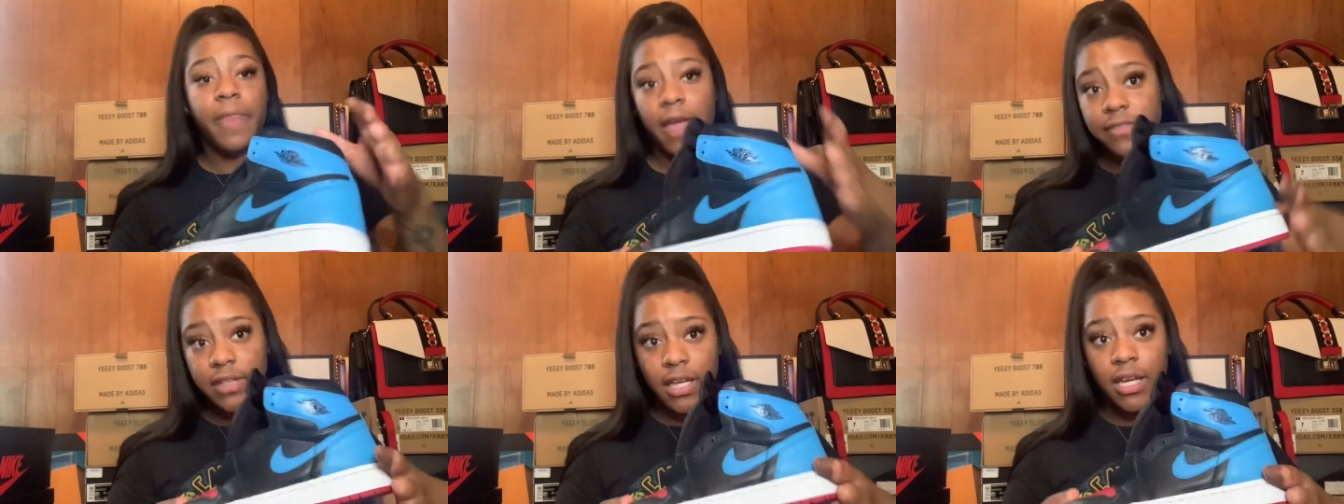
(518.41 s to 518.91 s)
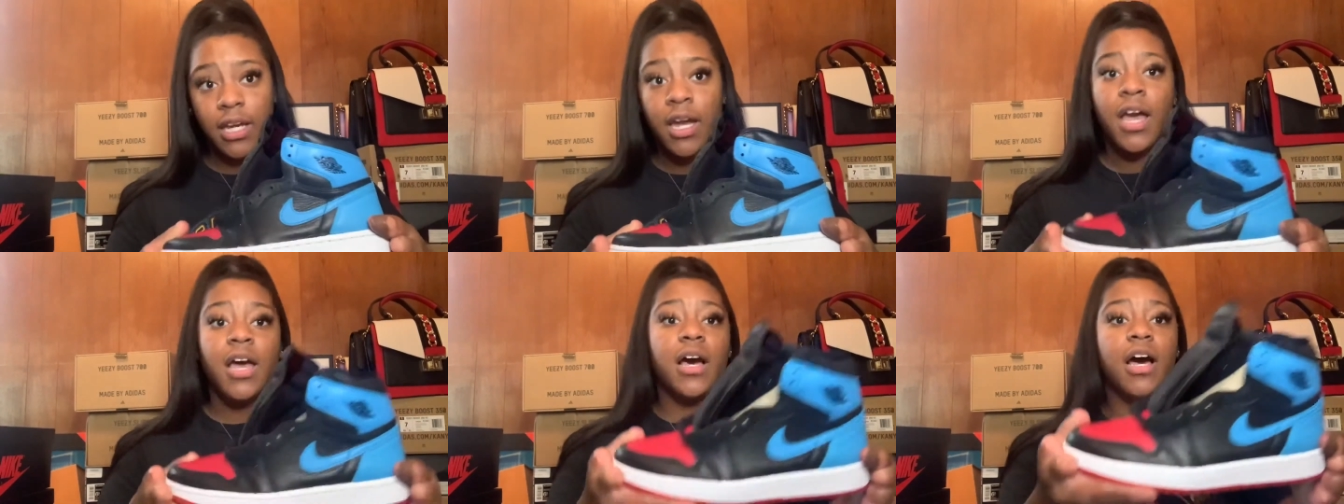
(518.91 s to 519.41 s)
everything
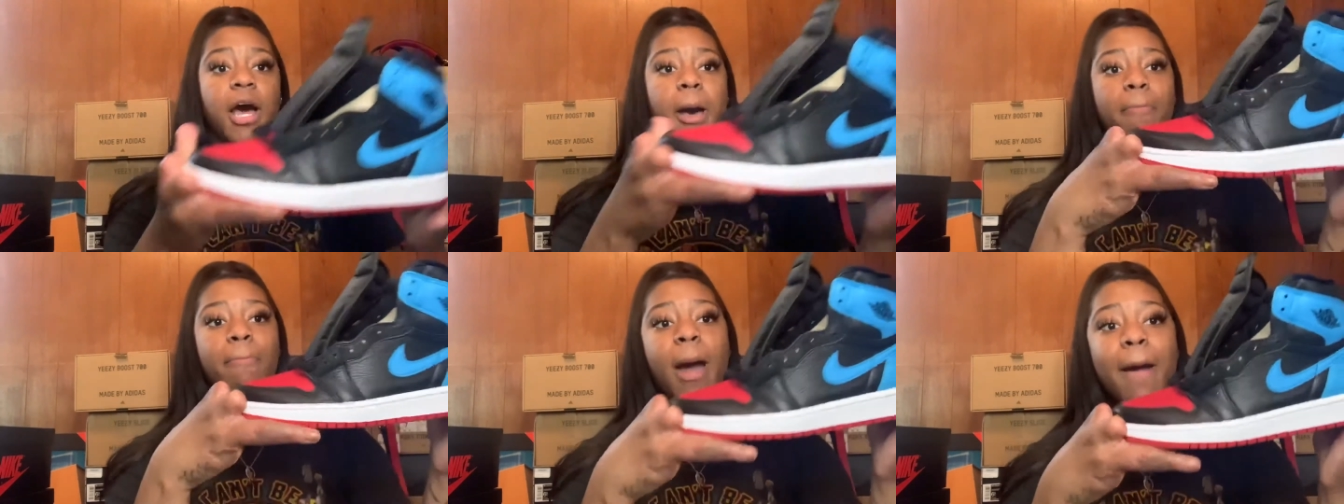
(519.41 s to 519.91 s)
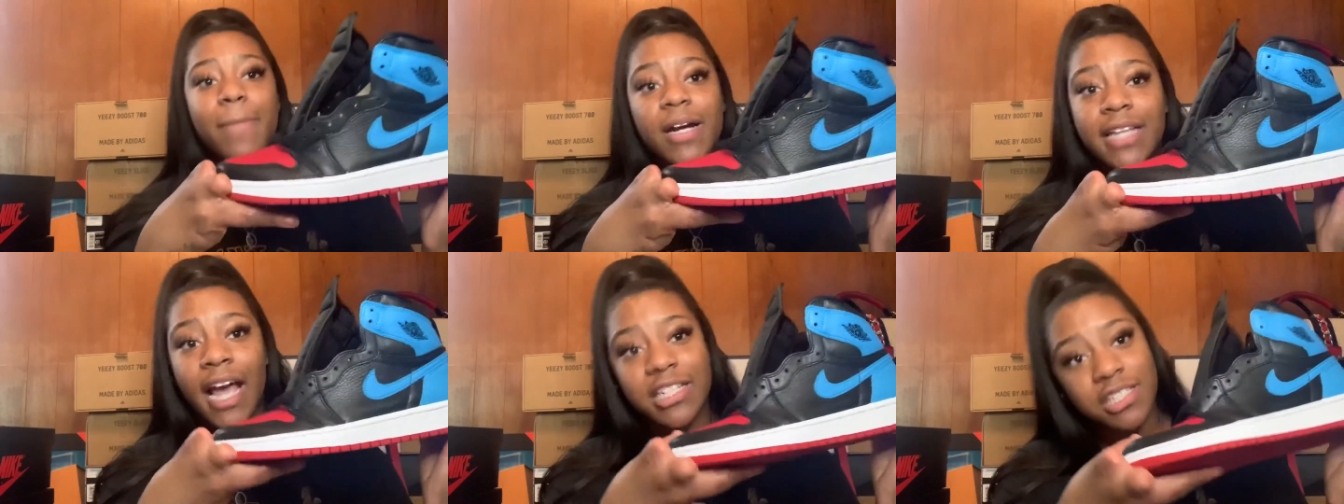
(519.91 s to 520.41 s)
um her
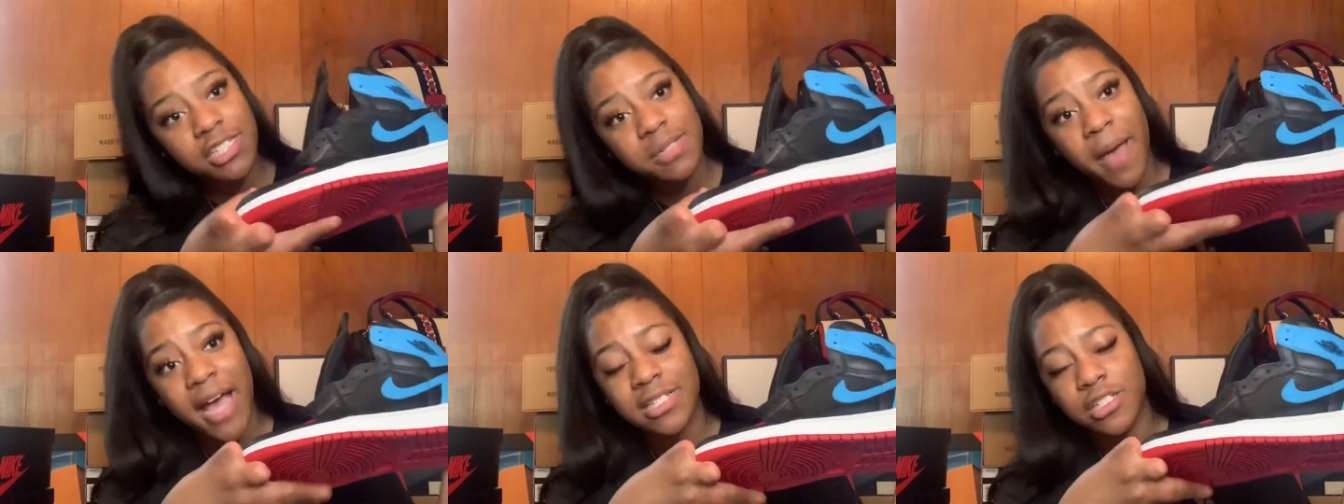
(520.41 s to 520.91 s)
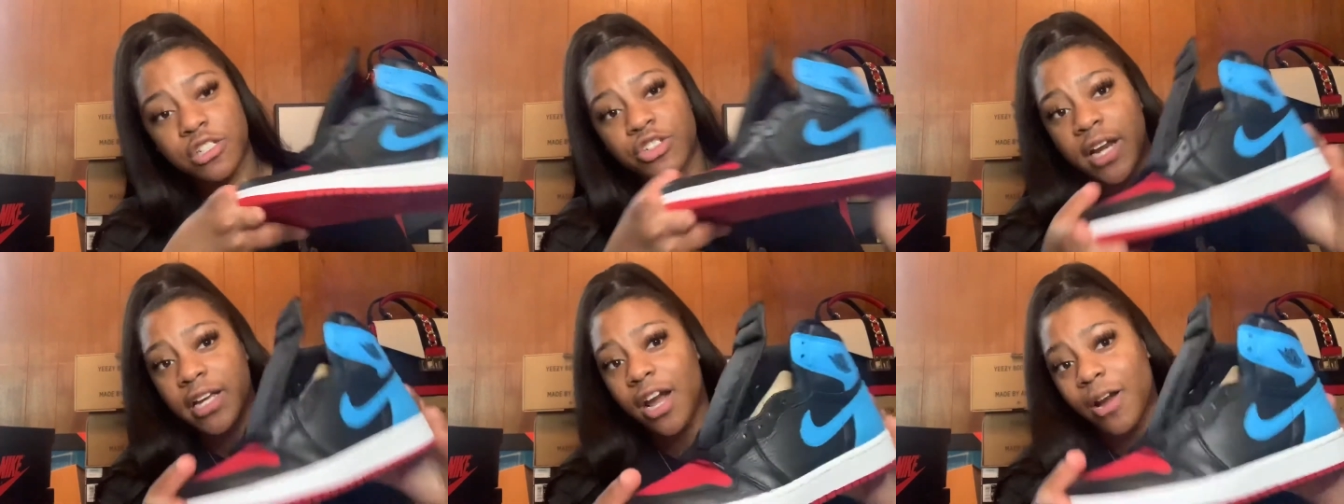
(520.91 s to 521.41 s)
birthday actually just passed she's
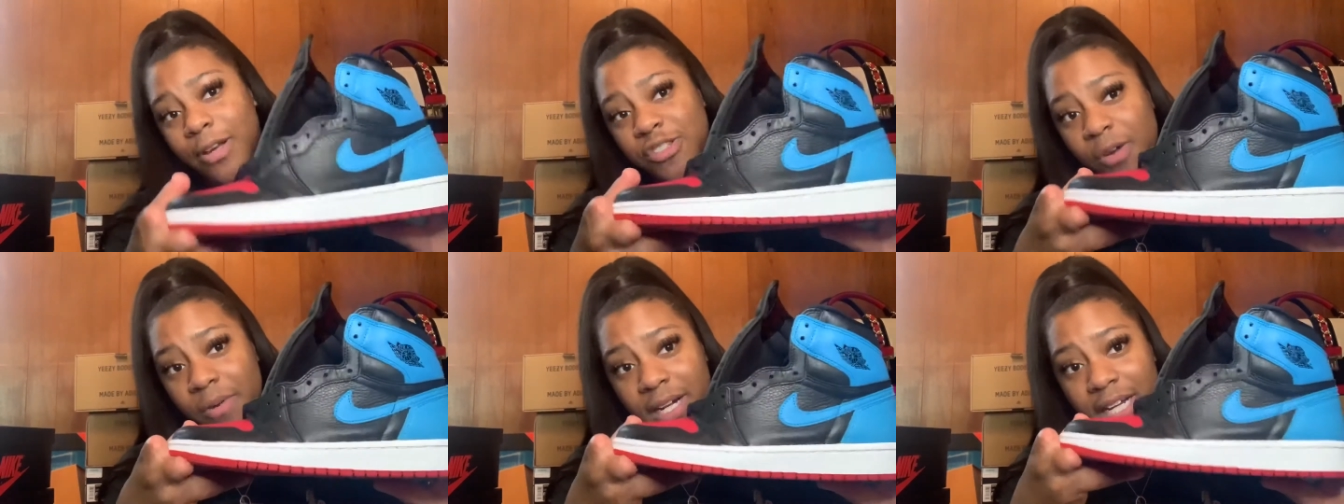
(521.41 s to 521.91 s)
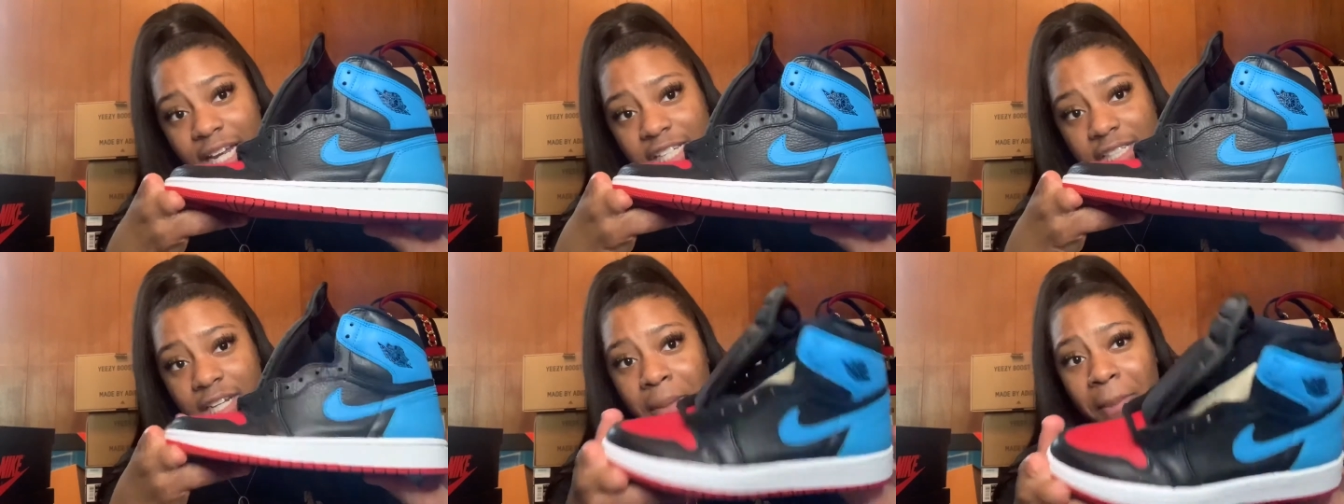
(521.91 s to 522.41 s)
trying to get her retro one
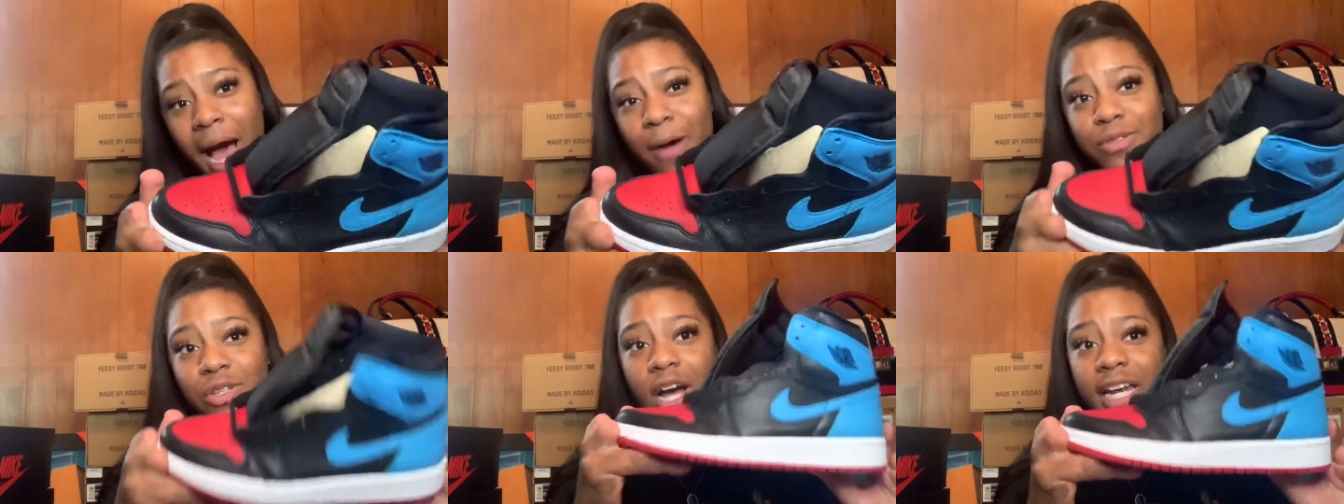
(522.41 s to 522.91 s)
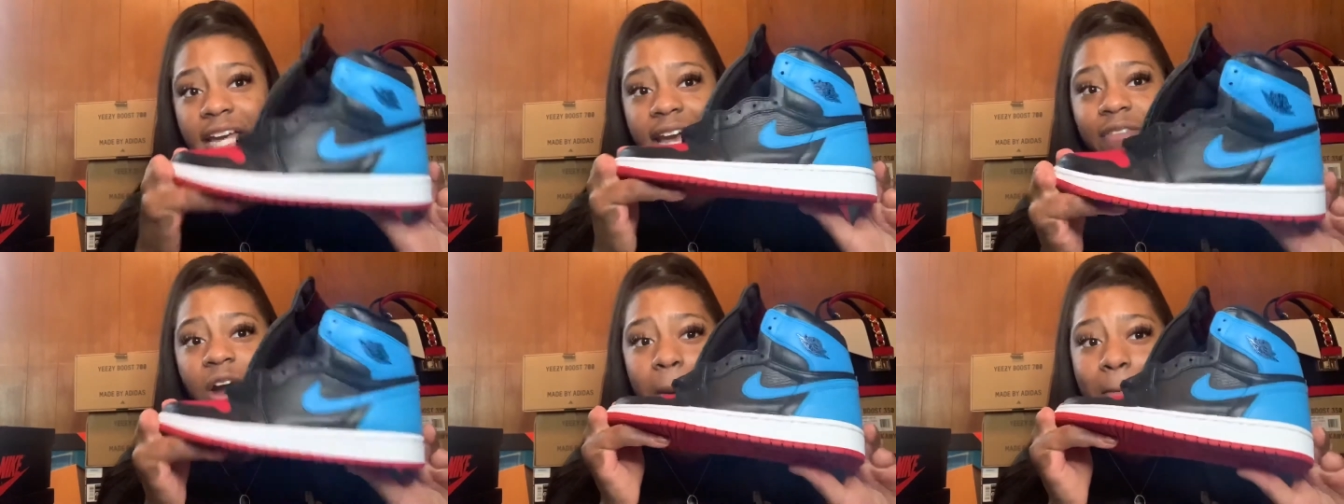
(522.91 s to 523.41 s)
collection up i was gonna
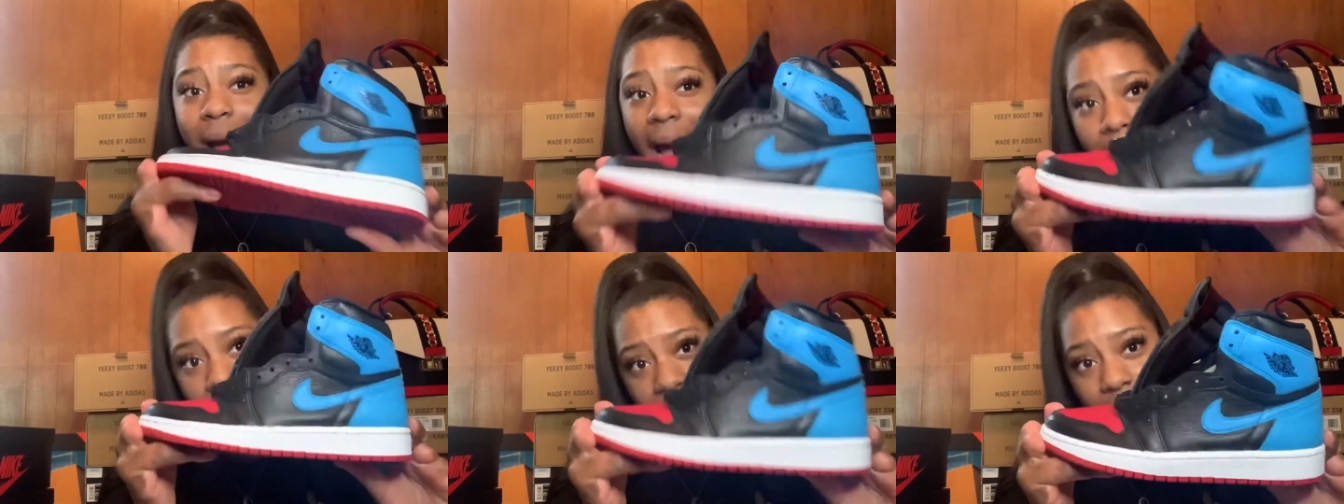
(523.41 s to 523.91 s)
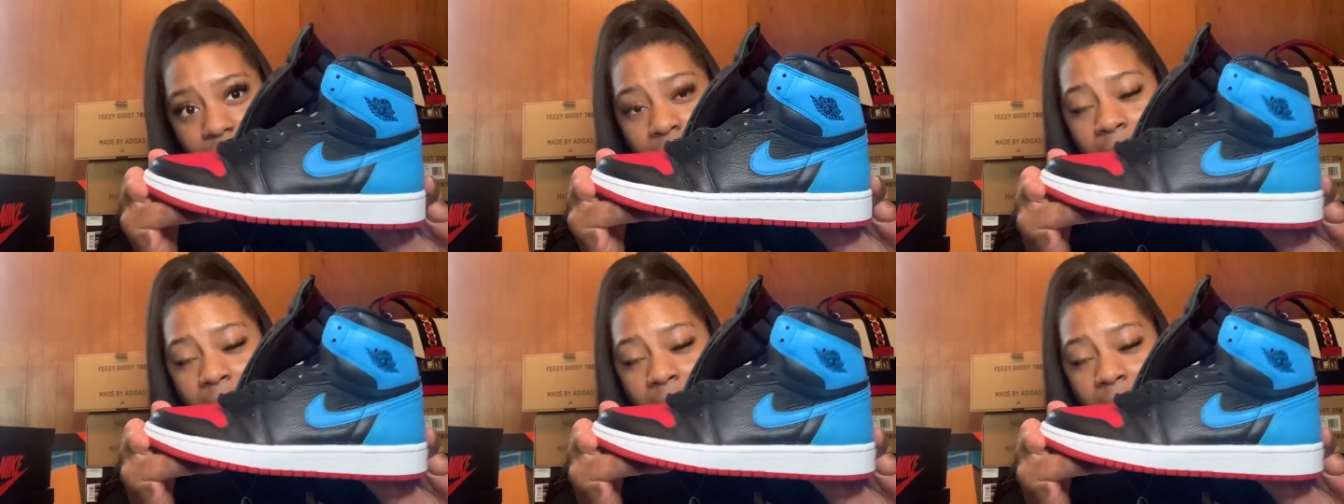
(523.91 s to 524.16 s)
give her my pair